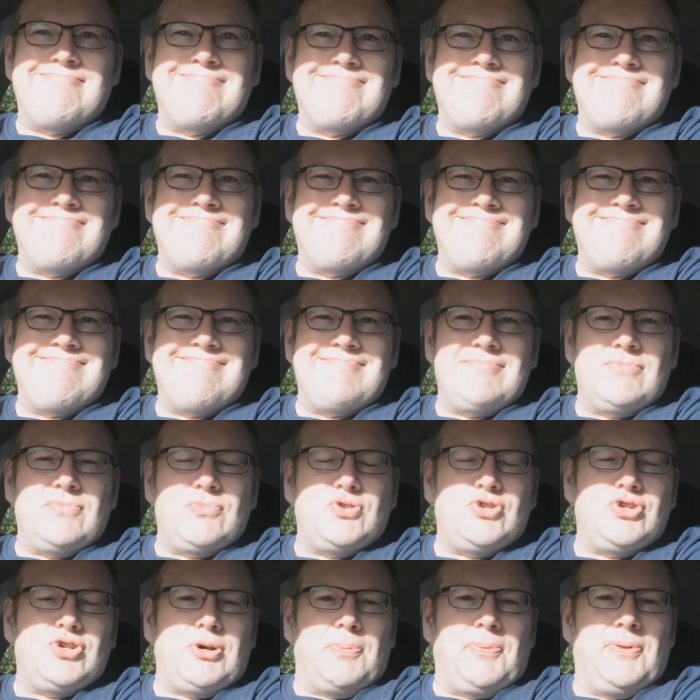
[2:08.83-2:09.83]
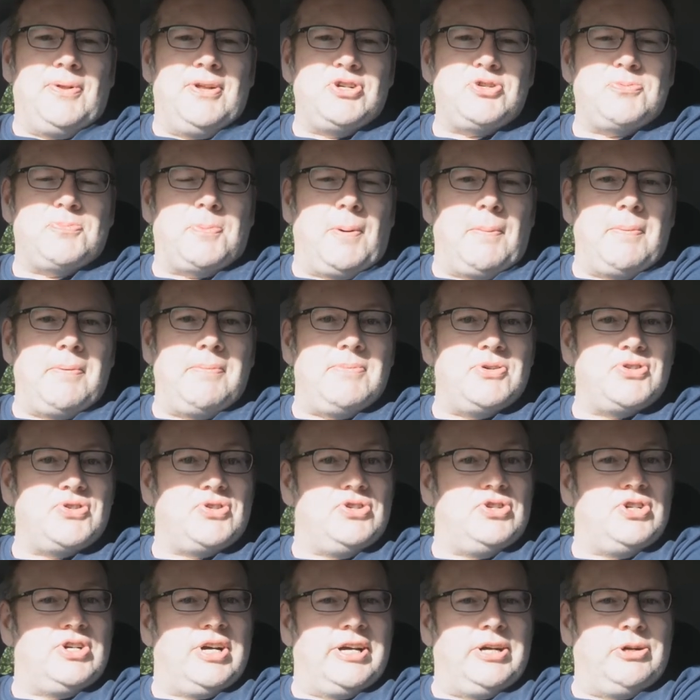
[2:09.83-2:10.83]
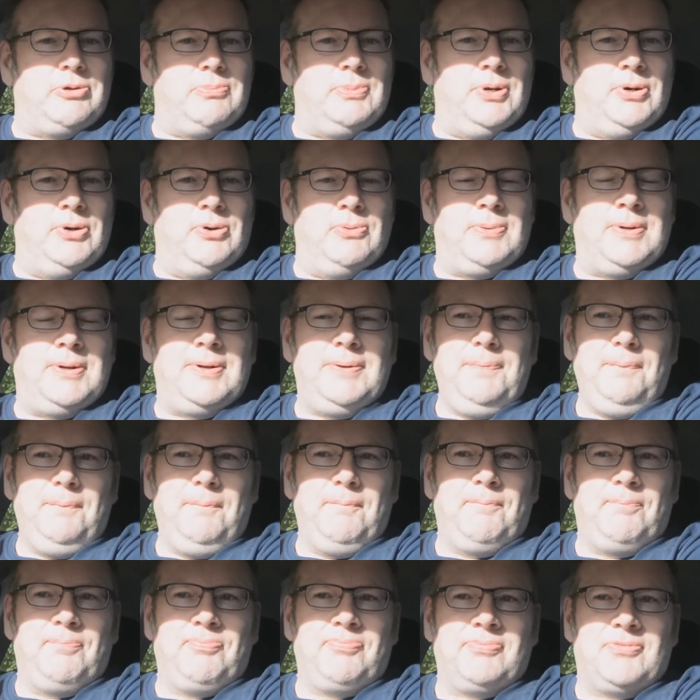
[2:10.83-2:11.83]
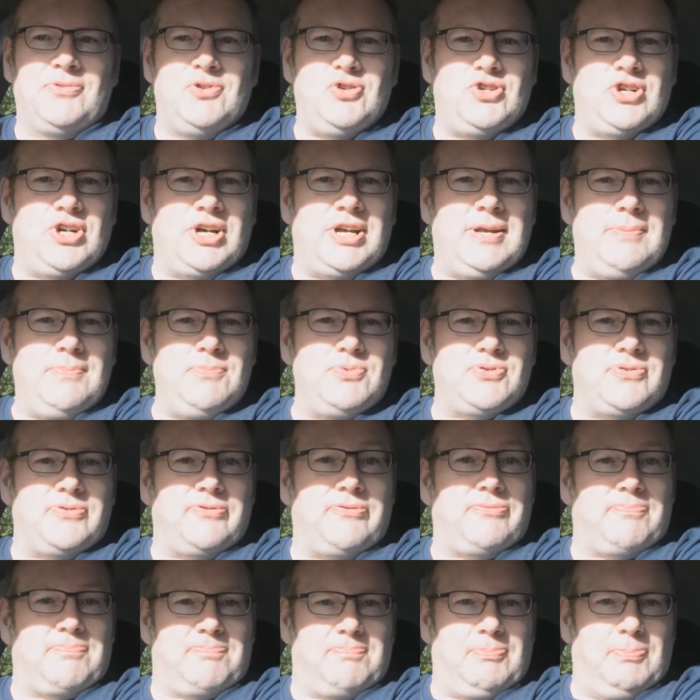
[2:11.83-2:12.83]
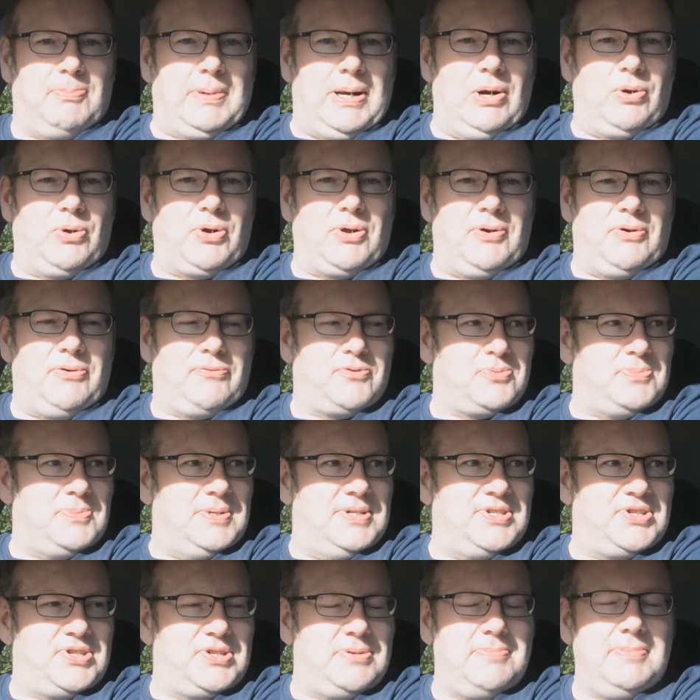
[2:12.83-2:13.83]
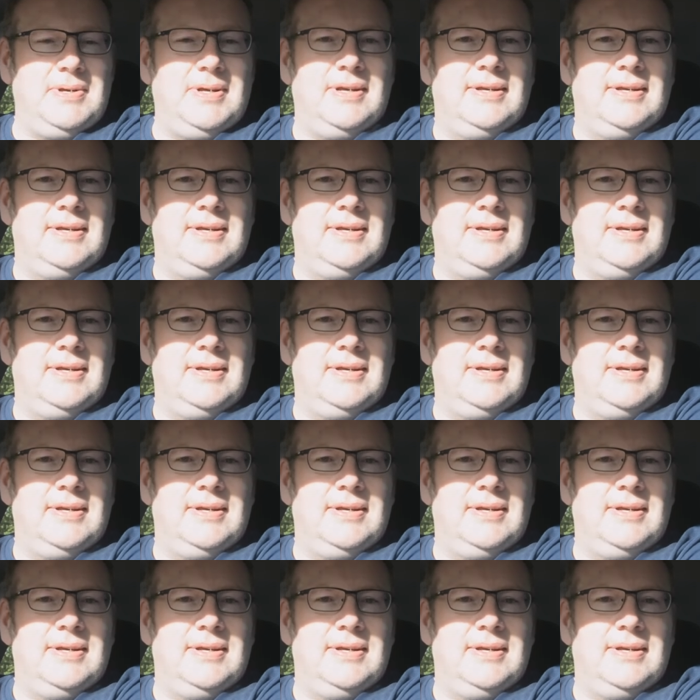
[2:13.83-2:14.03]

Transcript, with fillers: Top of the list probably Mr. JWW, James. I've been lucky enough to meet him.